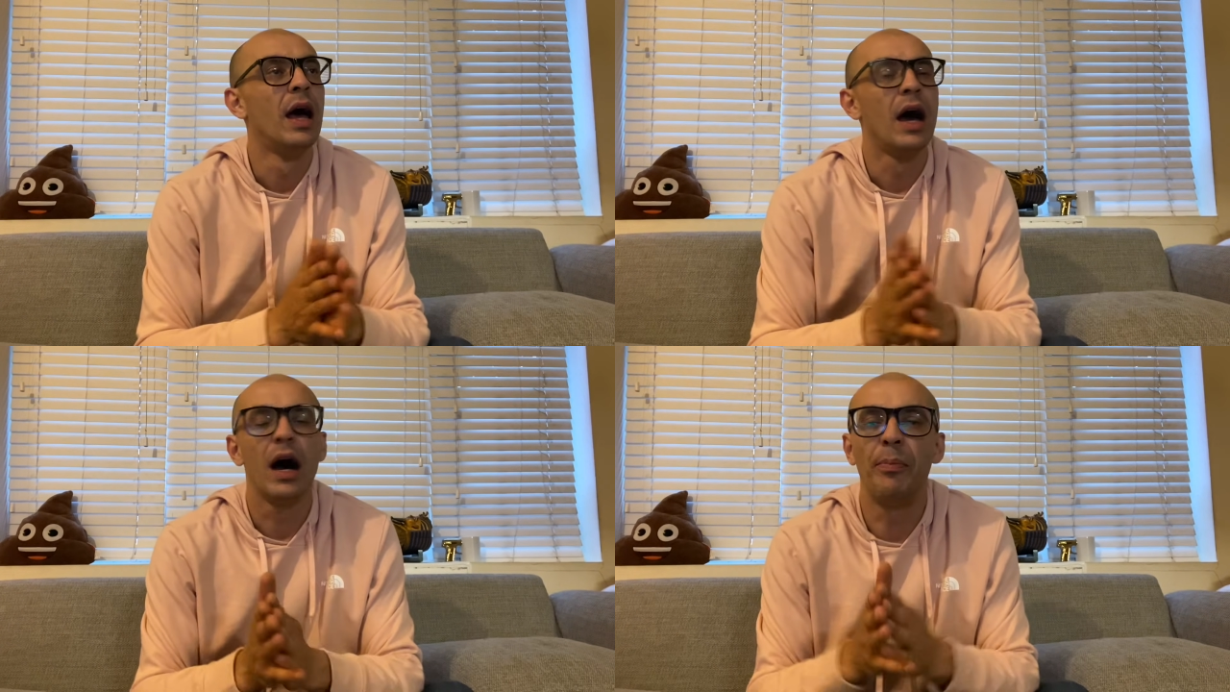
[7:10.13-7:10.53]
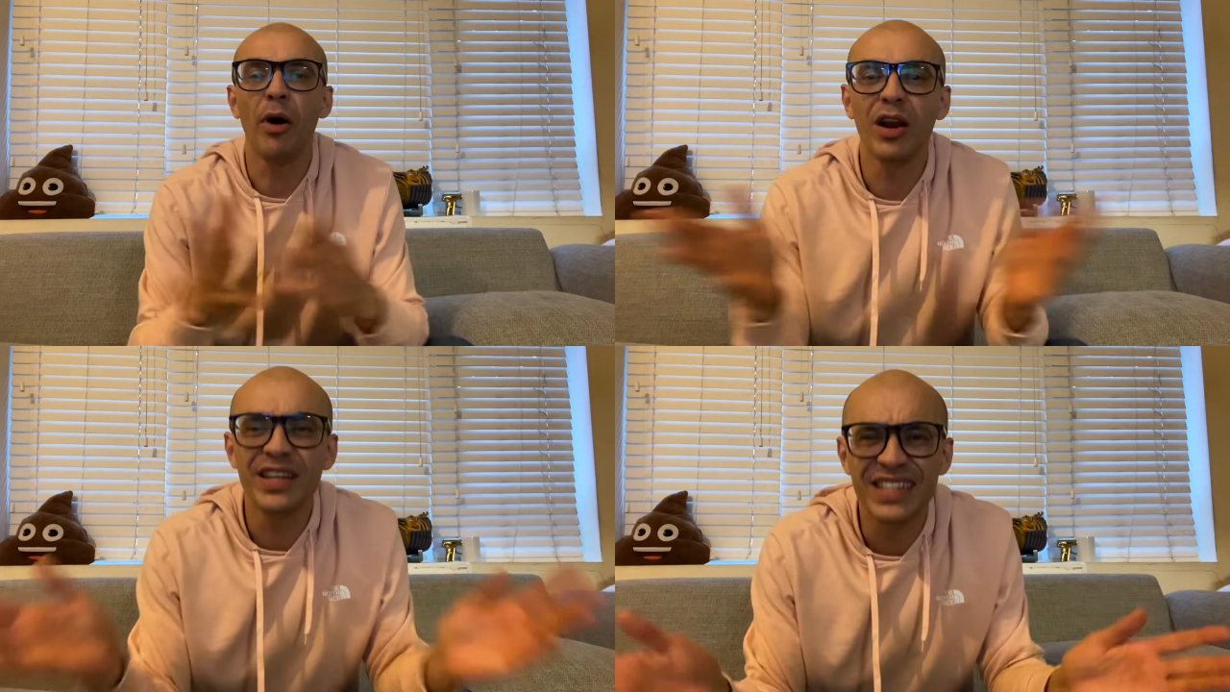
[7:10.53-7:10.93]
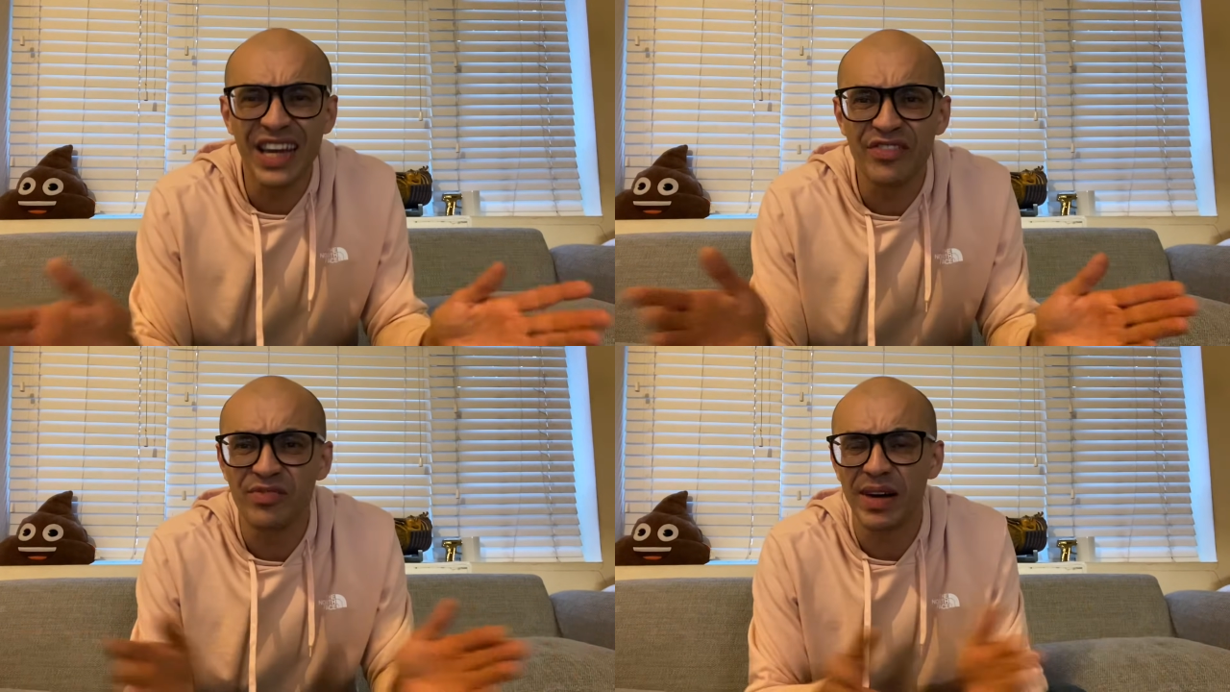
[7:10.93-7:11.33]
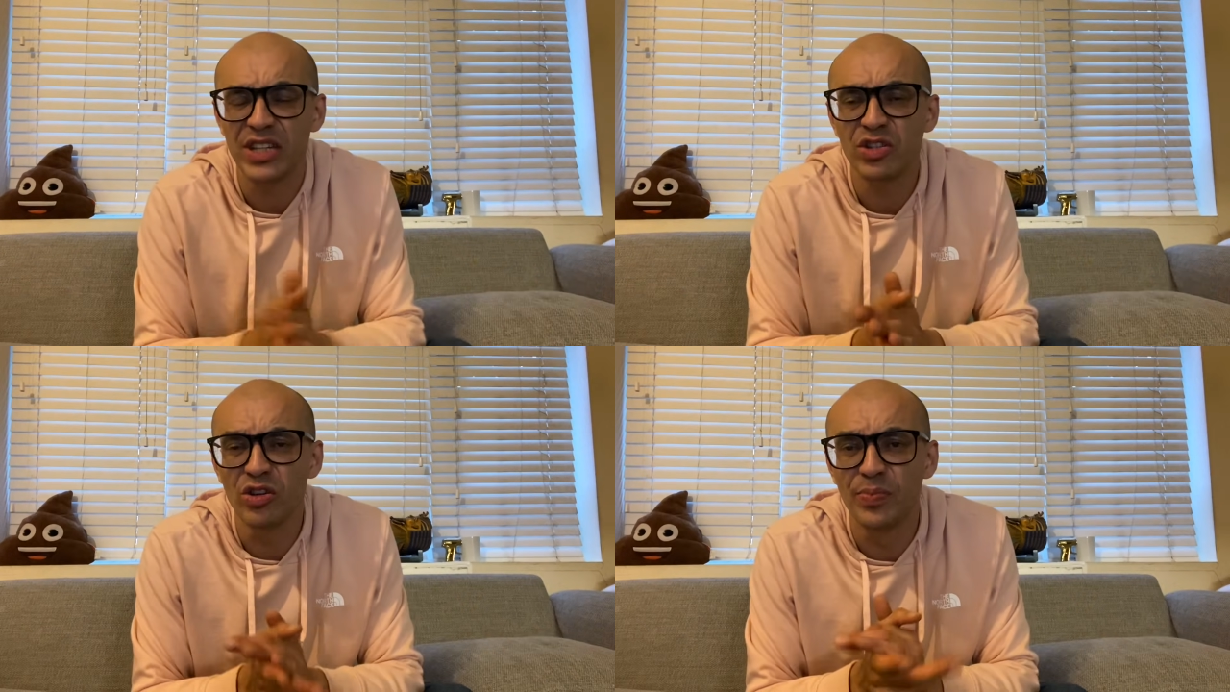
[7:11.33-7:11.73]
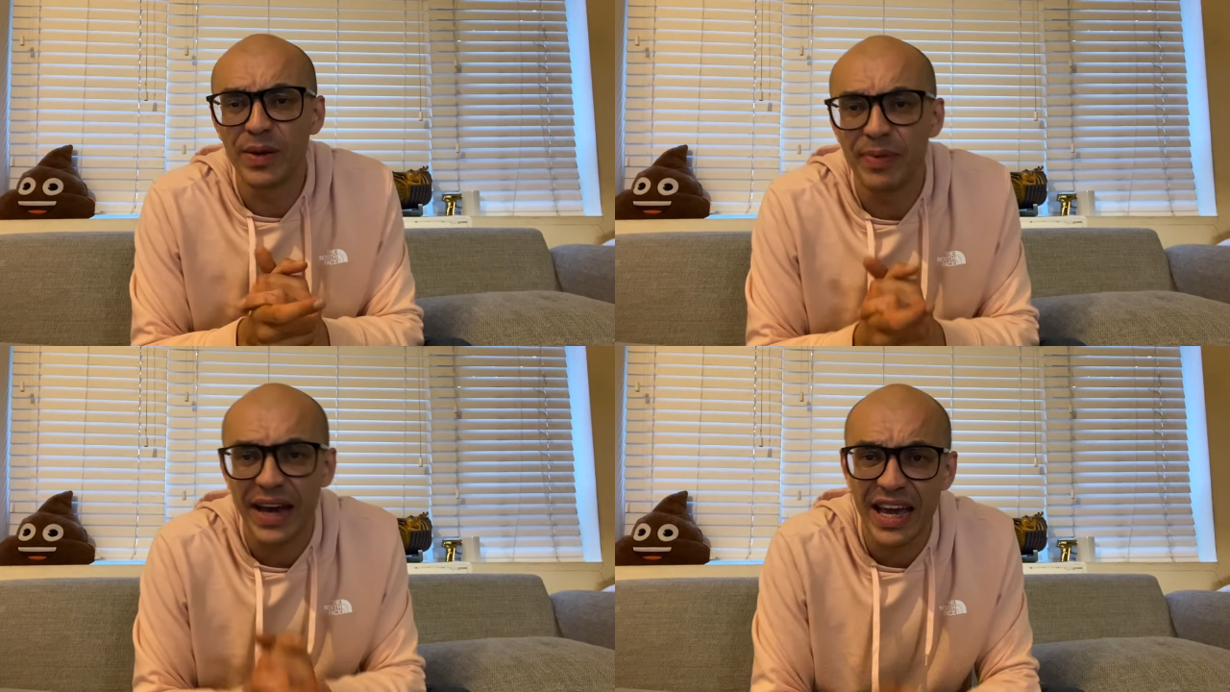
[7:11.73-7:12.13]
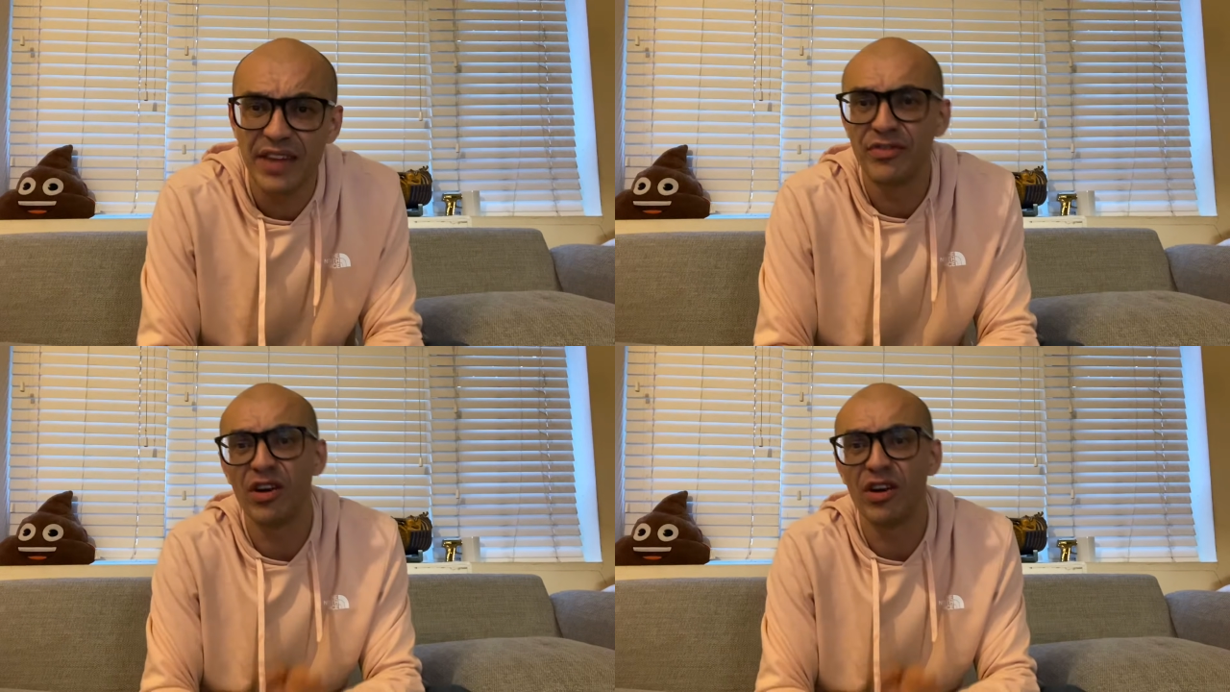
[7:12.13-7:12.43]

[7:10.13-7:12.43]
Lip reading: apology for my stupid behaviour.